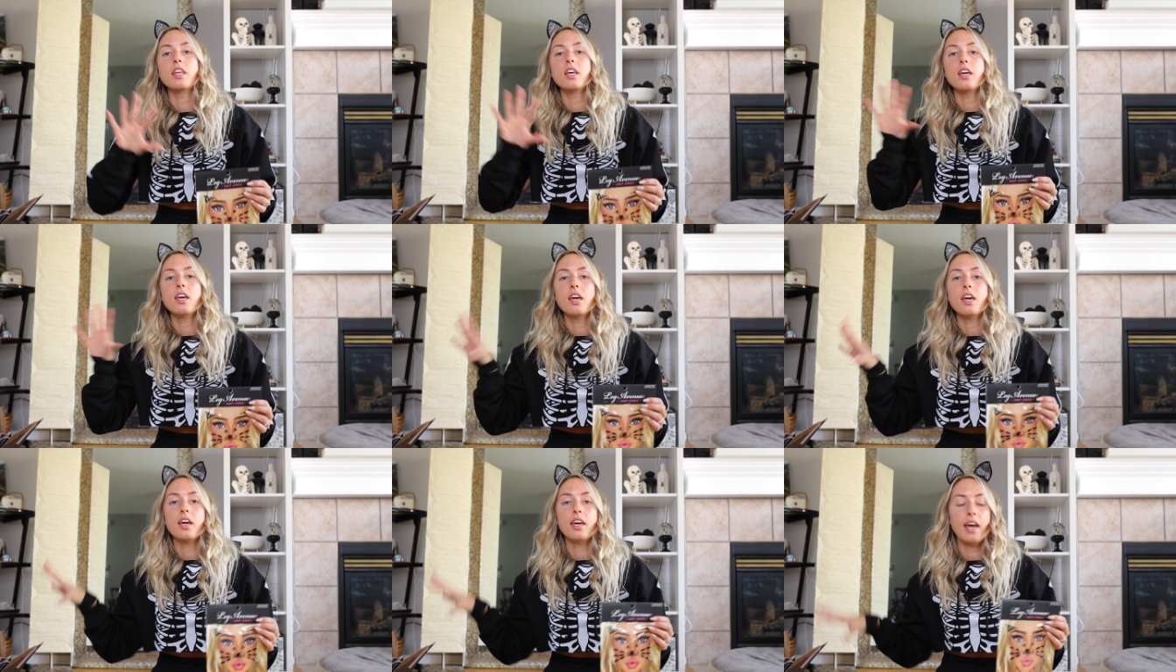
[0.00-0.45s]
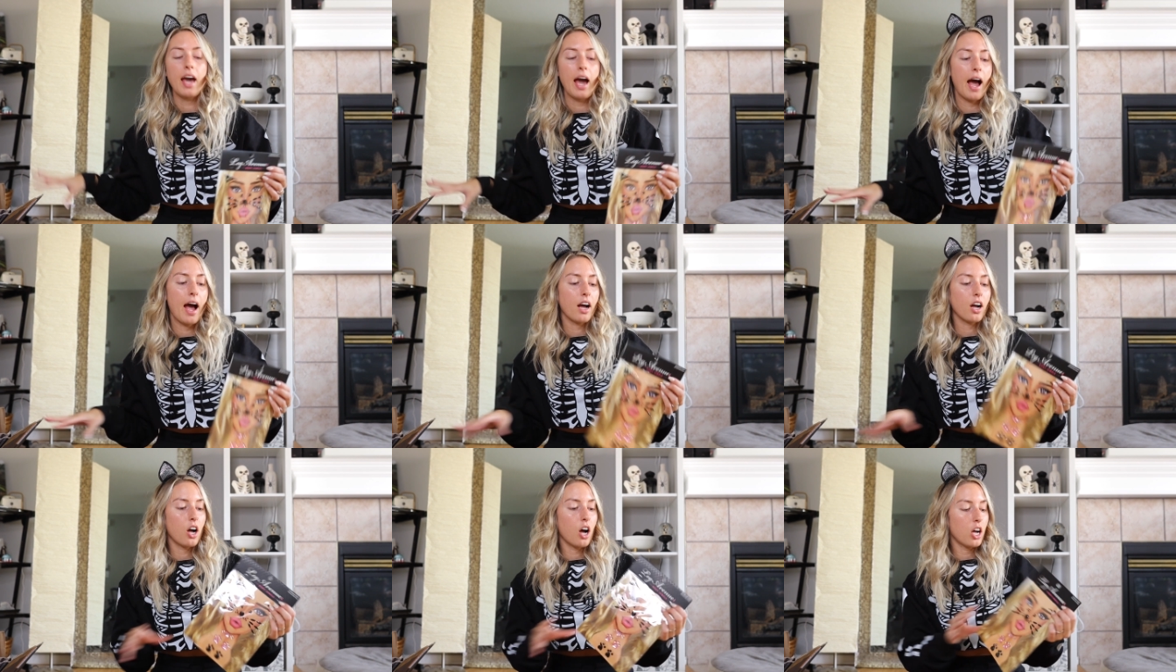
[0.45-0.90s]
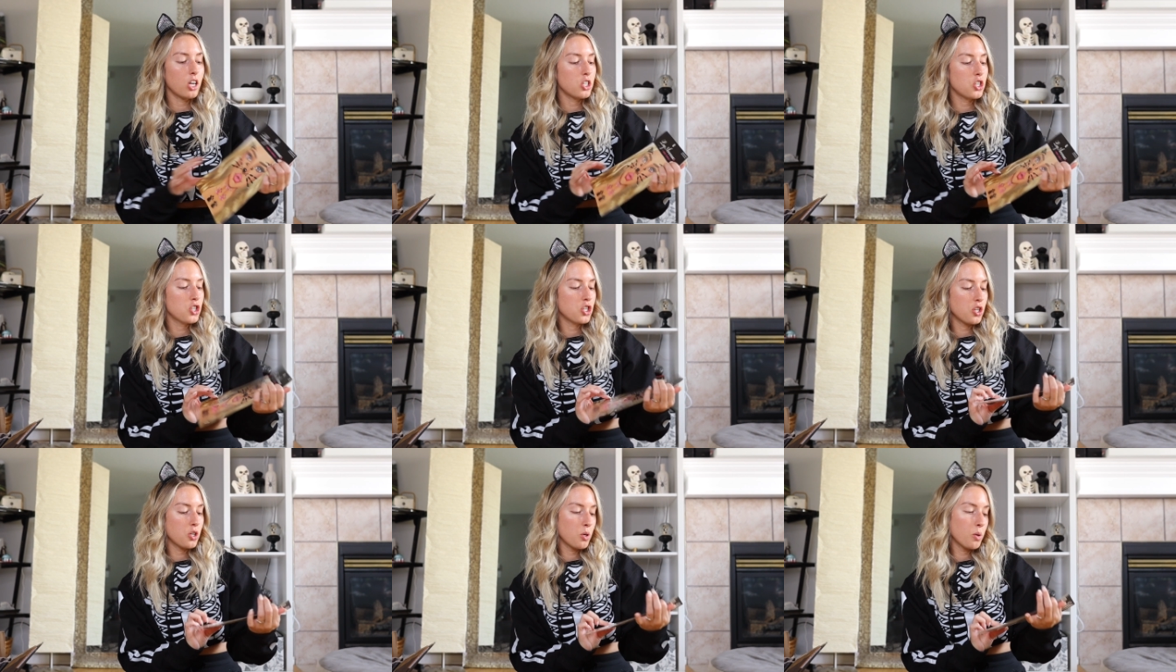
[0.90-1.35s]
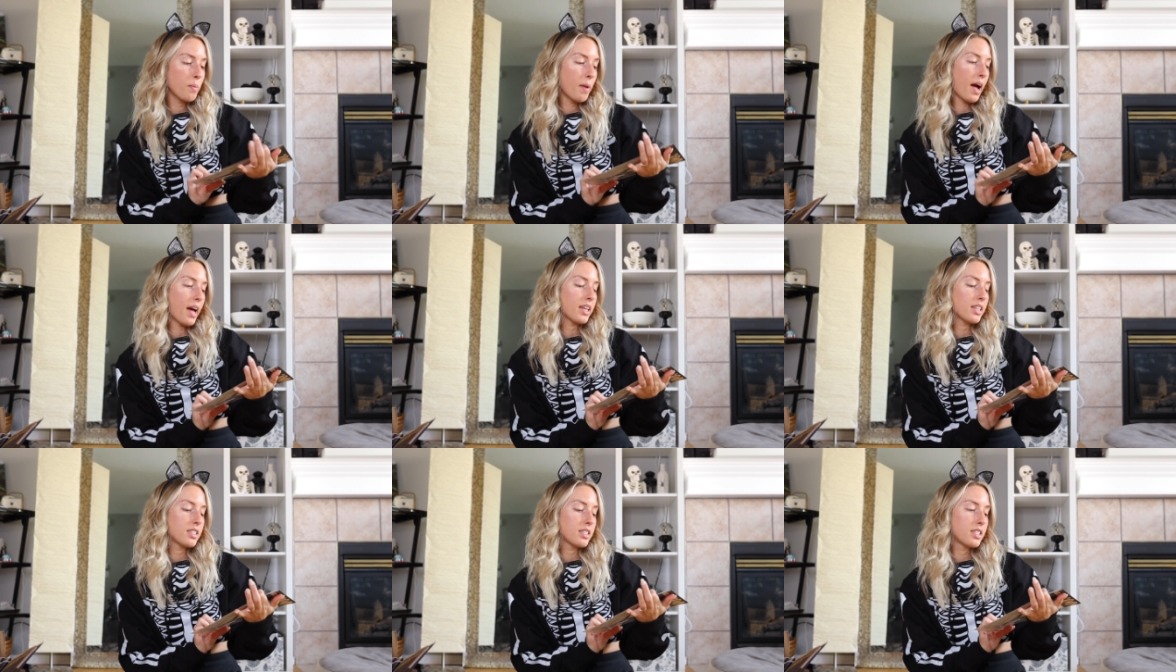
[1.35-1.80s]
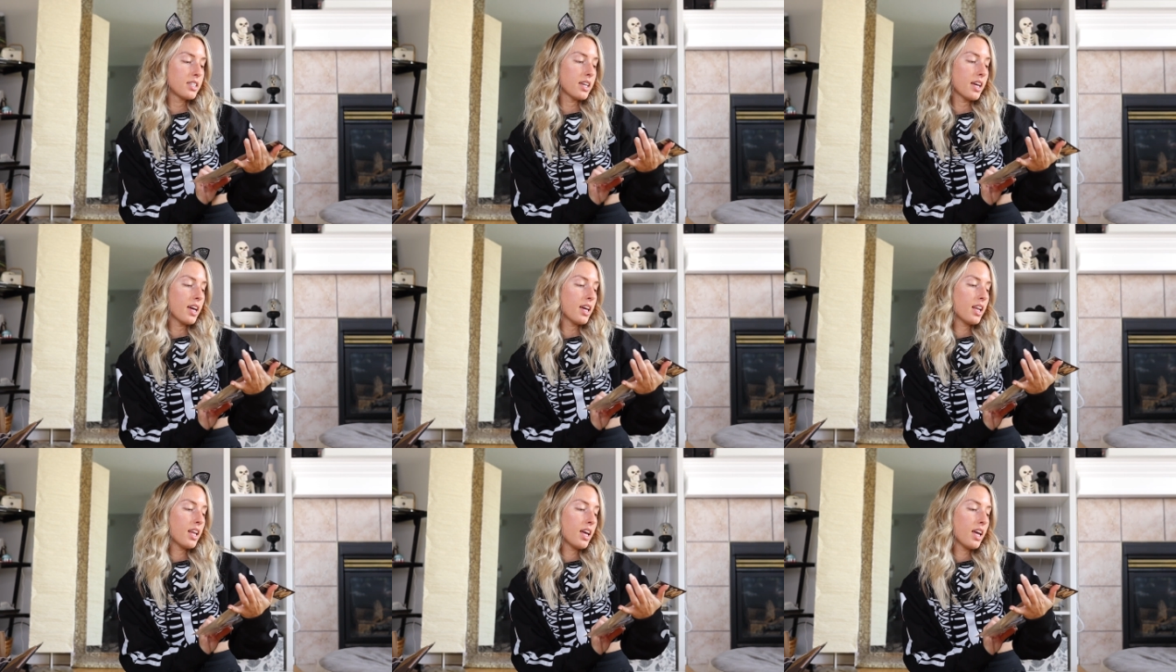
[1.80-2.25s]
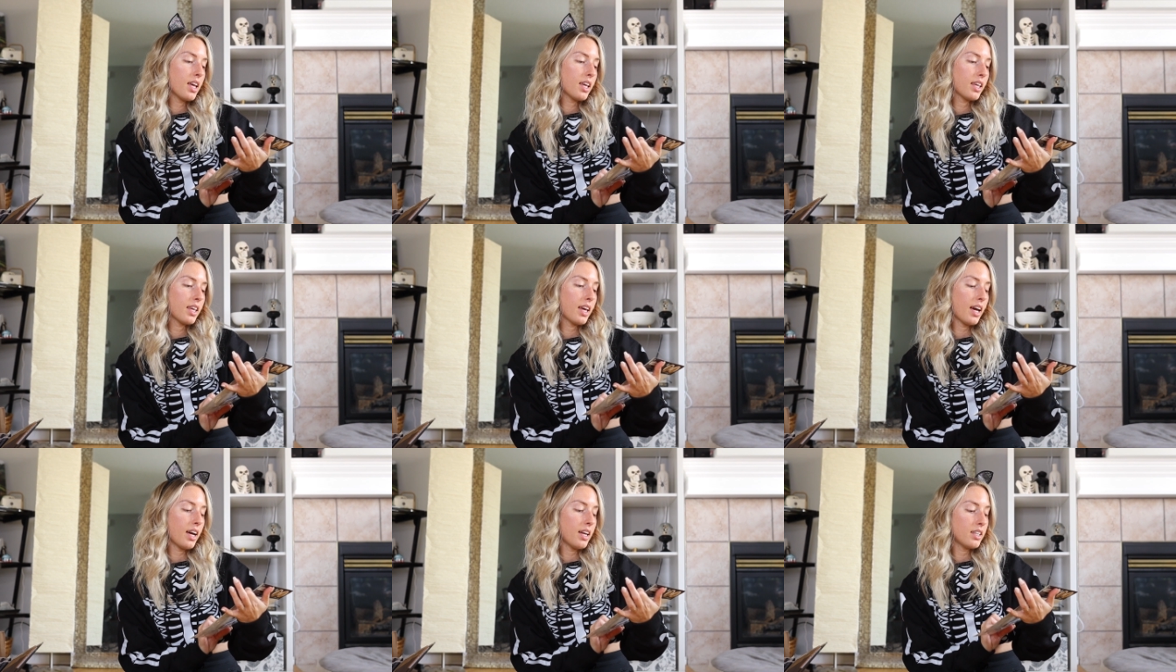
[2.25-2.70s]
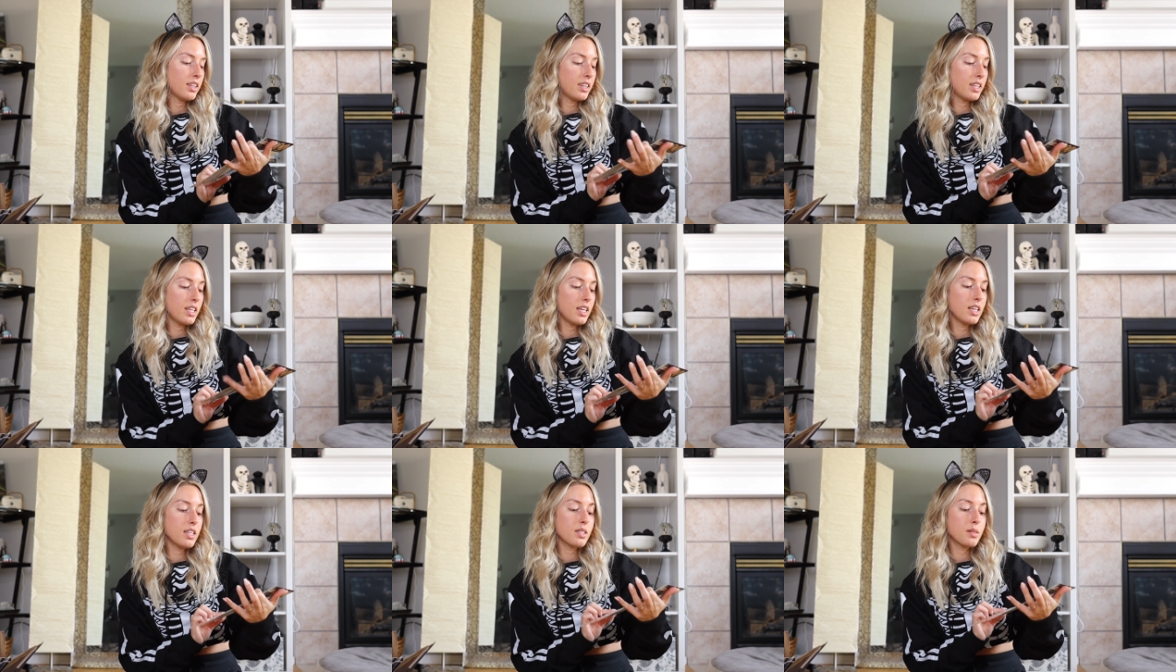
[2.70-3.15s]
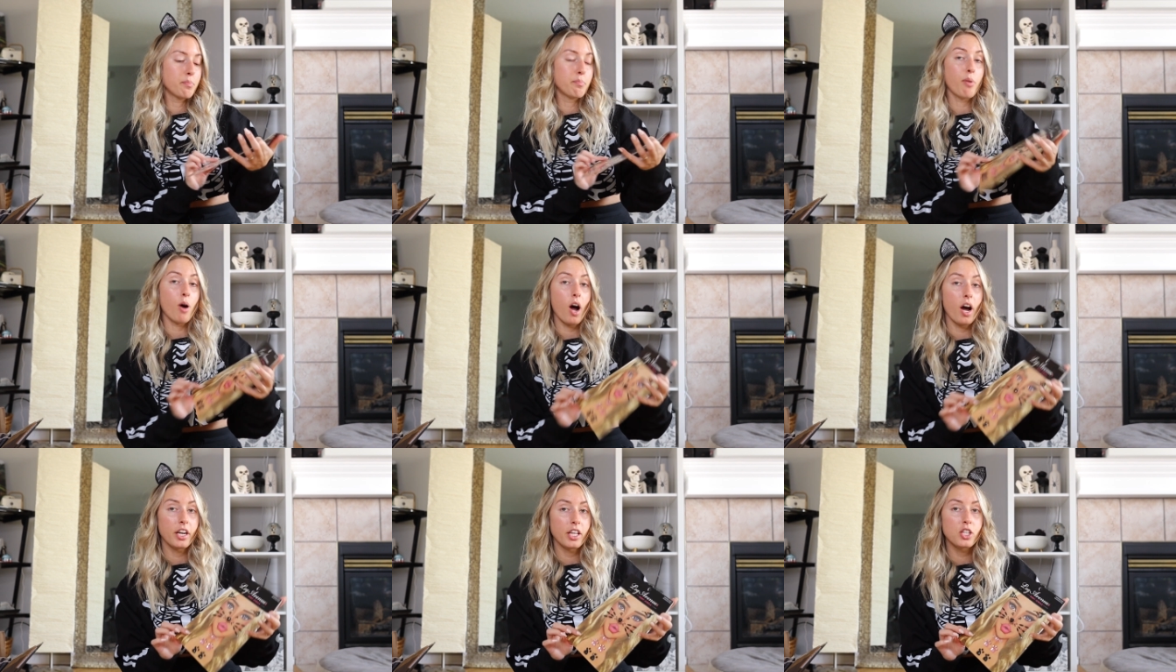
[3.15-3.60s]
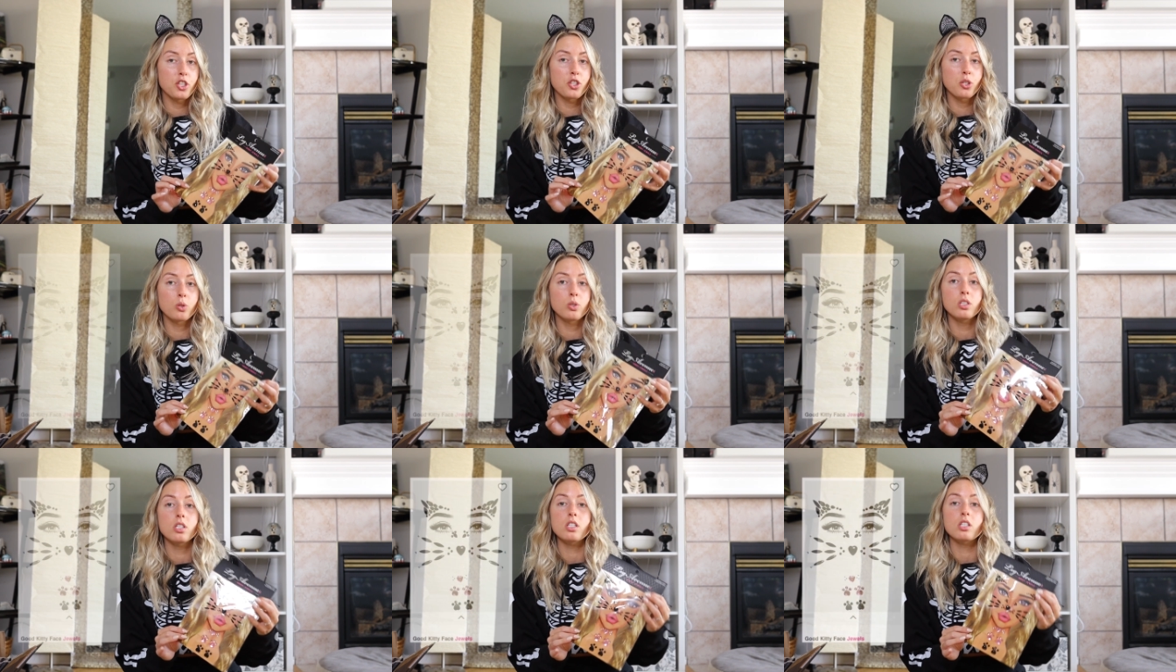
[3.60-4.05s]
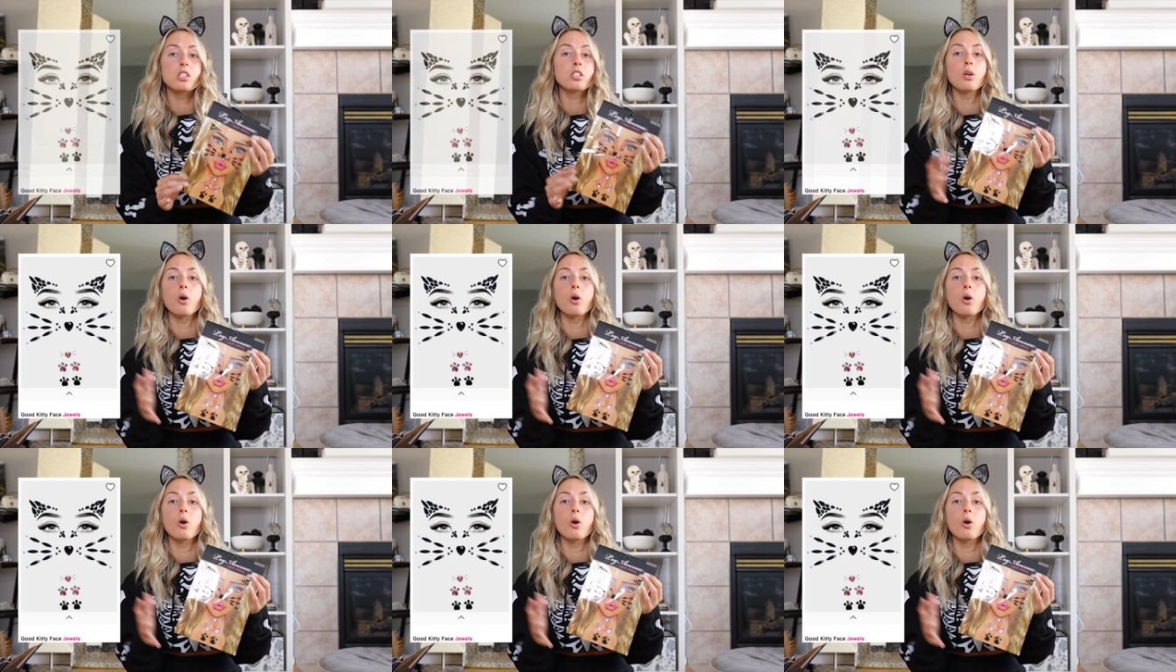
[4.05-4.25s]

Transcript: the cat costume, I did get these body jewels.